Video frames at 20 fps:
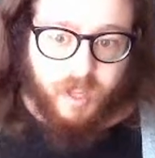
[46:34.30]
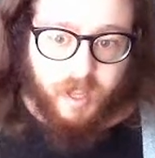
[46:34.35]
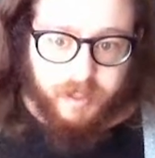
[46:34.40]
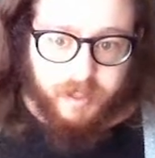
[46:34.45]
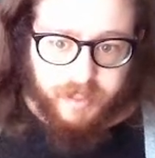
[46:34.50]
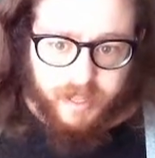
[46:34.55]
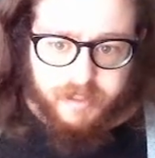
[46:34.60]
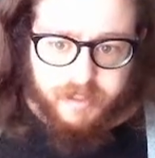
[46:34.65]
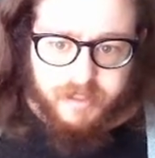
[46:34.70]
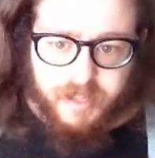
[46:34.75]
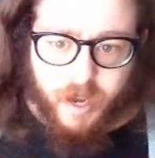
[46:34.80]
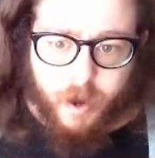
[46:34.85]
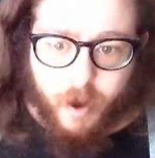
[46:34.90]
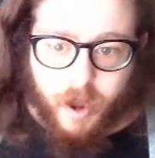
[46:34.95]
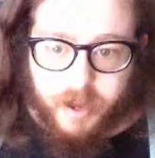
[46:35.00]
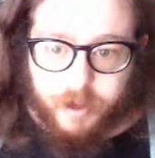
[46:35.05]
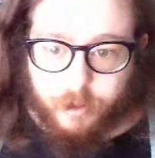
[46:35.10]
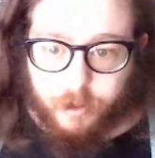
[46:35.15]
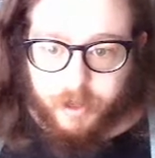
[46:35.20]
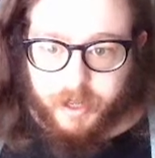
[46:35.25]
That's how
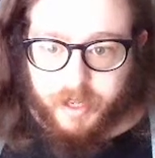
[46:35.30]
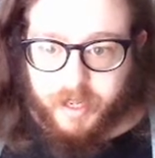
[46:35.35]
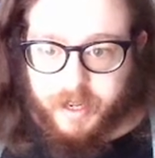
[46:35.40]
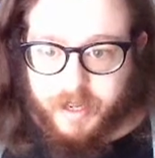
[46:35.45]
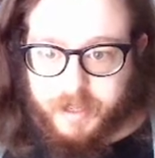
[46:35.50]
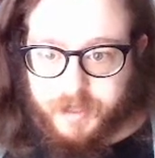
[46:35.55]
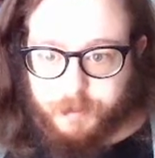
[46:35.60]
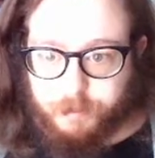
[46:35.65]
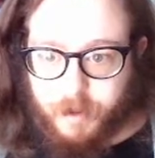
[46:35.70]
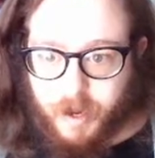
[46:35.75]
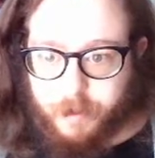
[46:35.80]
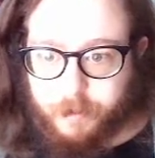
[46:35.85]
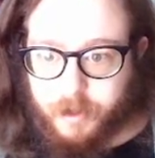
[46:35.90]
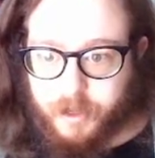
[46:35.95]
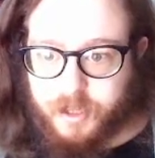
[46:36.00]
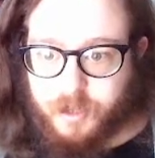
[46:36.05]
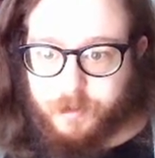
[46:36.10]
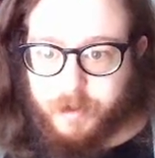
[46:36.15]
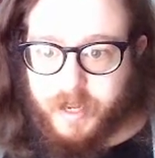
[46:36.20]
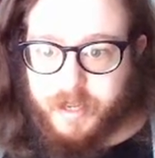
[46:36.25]
I organize my
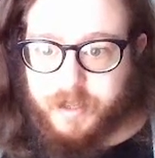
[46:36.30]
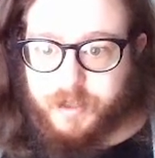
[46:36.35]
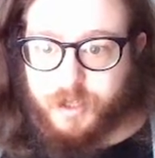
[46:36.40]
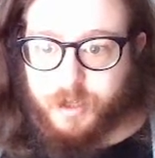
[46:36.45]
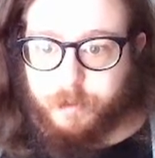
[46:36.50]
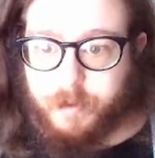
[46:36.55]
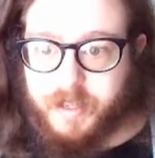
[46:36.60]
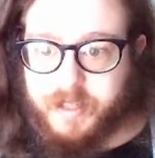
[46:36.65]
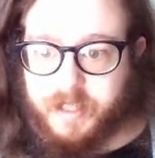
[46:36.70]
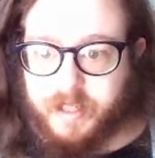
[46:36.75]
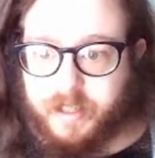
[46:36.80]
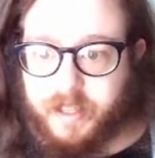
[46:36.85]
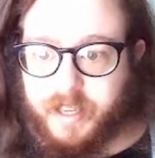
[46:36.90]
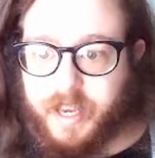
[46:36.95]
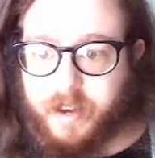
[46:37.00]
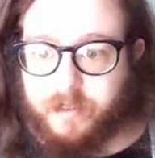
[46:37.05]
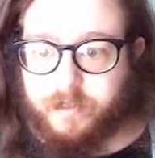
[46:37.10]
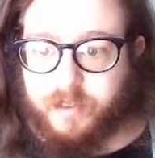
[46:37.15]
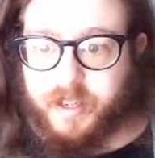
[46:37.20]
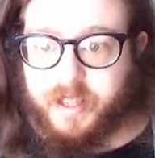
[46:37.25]
workspace. So basically
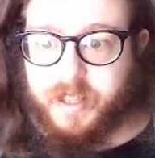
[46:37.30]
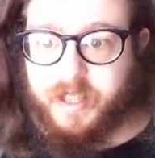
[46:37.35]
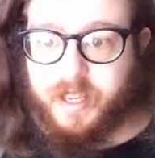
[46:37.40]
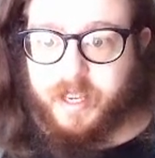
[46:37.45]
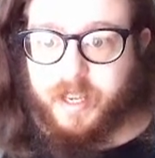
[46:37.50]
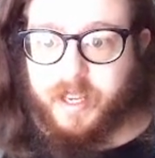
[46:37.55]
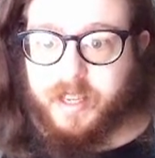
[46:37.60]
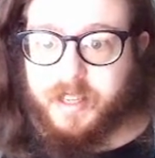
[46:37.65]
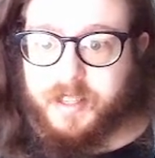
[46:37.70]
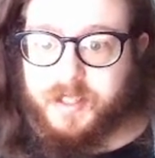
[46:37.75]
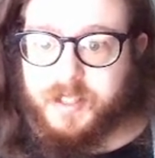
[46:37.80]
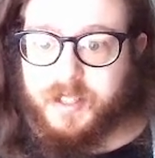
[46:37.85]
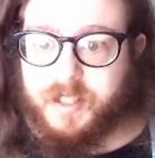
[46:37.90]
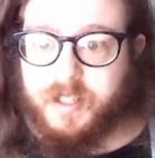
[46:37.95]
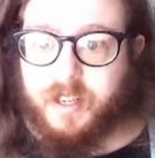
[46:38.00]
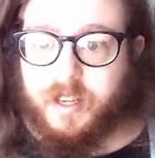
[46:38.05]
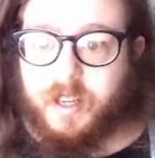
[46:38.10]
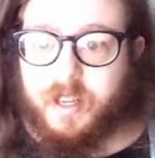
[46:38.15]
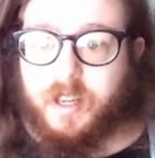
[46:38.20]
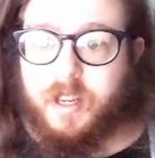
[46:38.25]
everything is
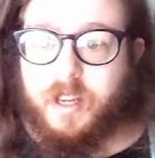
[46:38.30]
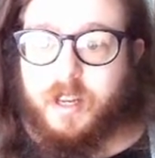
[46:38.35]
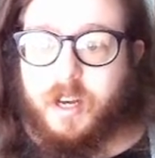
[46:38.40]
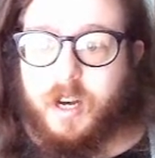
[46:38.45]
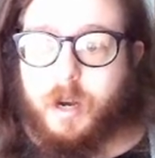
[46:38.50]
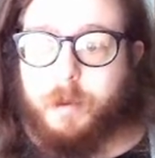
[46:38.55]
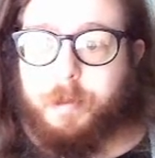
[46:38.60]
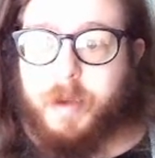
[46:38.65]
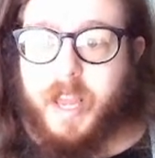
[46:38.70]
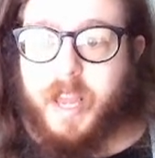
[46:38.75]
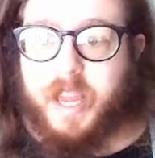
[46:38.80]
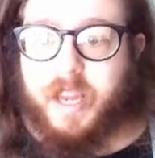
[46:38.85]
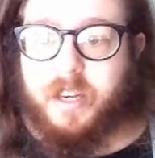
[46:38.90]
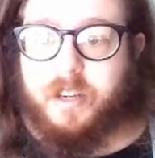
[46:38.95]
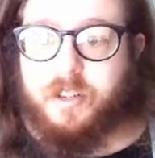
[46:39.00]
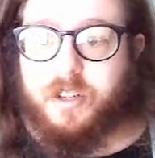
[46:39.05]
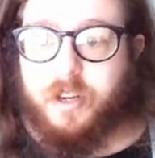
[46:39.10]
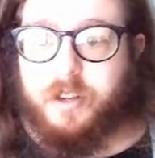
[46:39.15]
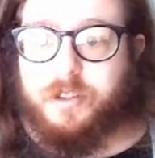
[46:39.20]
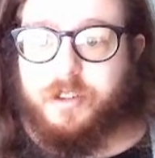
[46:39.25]
a
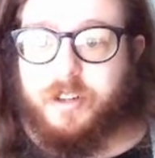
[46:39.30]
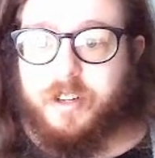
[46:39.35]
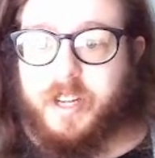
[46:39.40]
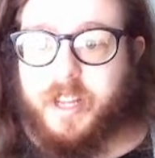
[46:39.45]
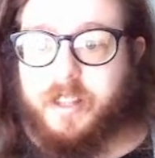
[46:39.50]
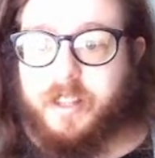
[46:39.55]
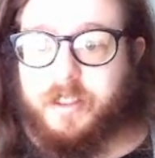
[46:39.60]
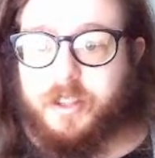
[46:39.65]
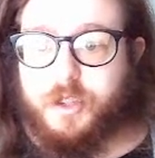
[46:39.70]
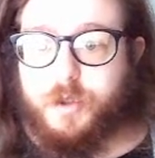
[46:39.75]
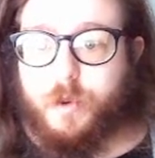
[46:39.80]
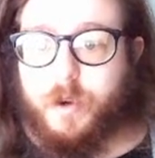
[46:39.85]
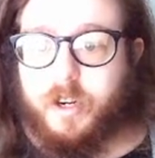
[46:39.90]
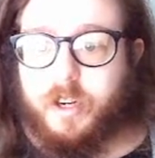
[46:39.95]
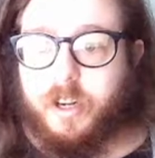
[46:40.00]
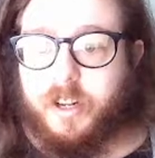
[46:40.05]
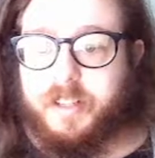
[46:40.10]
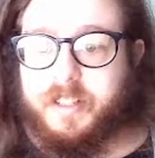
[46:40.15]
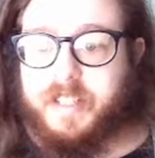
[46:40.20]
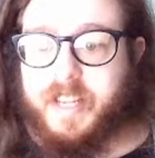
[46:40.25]
page underneath this one
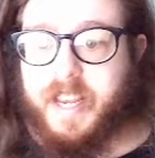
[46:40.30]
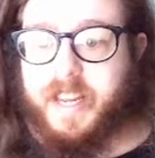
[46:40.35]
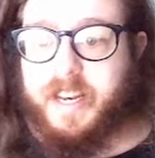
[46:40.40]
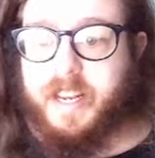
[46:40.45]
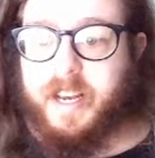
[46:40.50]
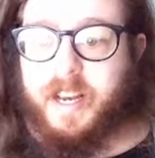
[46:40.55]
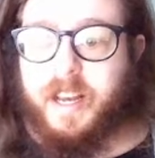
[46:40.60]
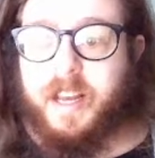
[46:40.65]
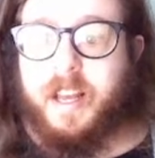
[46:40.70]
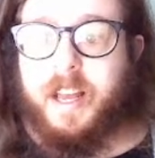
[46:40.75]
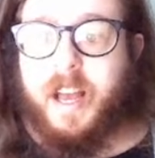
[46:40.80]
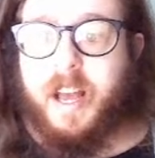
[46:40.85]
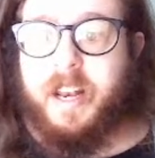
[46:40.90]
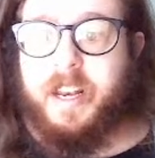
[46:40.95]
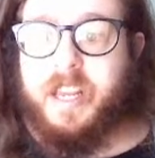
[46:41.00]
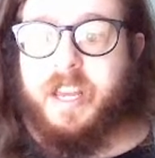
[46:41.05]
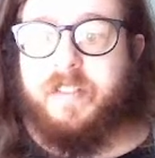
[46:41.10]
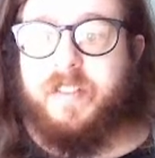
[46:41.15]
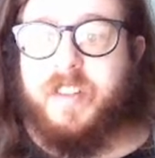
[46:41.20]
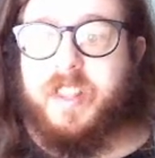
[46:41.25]
called Data, and
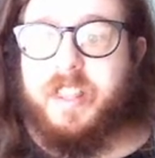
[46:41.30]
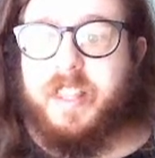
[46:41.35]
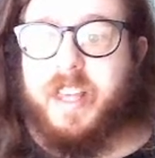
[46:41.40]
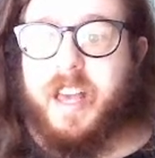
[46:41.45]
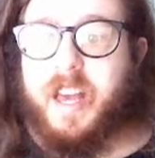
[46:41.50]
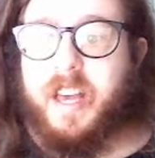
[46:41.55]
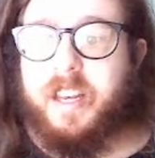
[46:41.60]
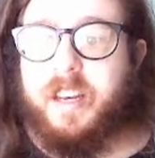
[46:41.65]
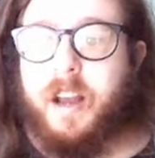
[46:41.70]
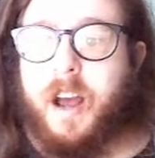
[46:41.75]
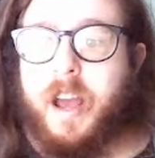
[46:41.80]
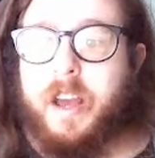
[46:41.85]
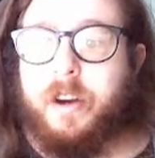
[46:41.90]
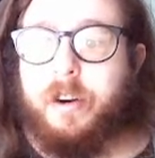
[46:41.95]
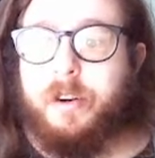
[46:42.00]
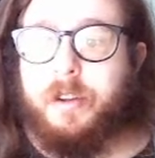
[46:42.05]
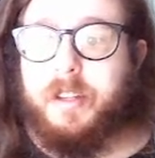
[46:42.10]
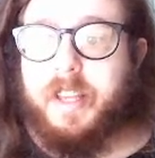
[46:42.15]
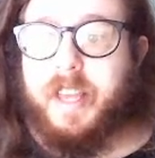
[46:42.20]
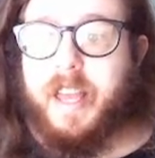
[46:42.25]
even then I
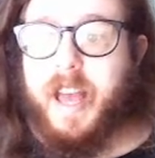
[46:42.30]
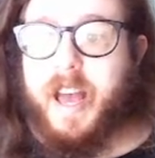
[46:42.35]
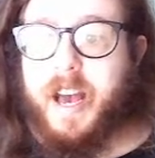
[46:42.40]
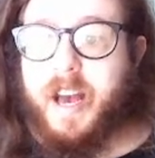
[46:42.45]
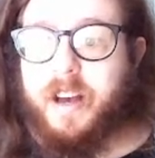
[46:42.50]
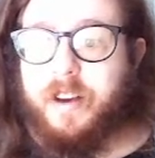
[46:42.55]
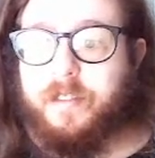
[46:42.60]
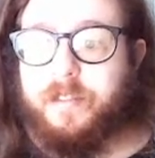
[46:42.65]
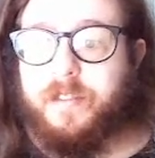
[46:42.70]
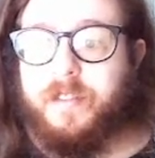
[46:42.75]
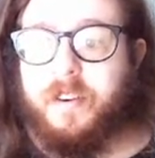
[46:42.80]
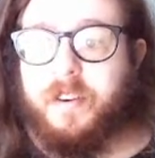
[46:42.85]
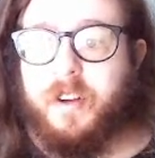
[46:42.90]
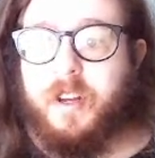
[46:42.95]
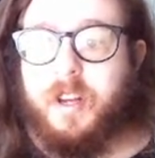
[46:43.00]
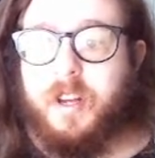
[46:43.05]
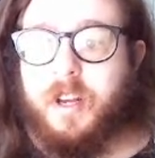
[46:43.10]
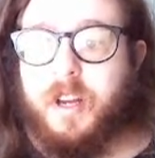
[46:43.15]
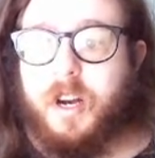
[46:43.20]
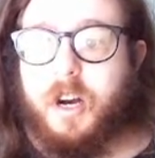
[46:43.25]
only have
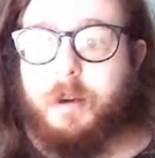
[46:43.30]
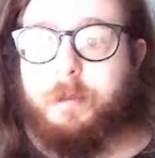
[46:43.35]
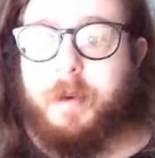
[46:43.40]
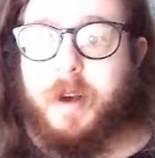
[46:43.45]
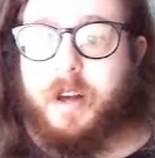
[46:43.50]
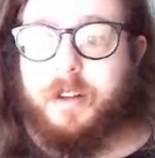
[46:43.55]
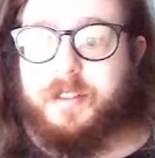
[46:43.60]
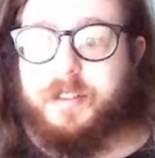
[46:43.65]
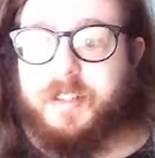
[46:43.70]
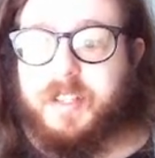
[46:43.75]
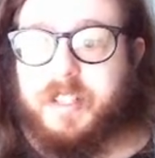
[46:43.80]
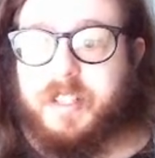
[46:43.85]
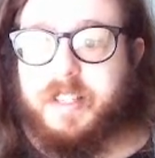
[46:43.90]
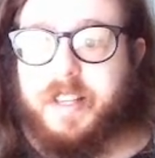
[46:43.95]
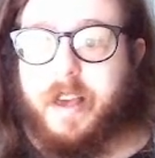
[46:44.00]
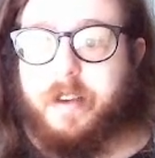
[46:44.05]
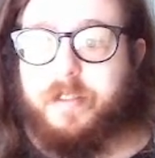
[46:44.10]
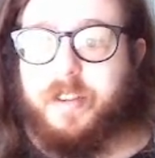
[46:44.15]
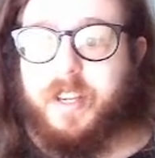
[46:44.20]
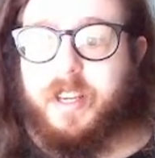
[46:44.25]
about
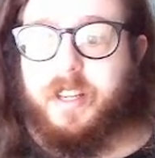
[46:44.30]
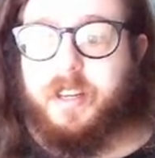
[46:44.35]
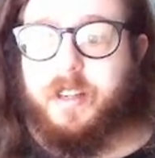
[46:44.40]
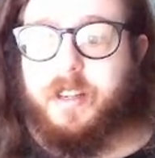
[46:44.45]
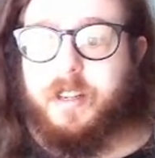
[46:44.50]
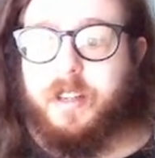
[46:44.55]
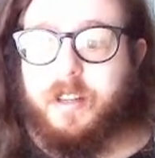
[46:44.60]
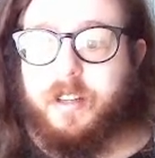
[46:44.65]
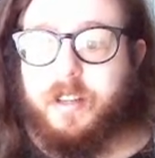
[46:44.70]
7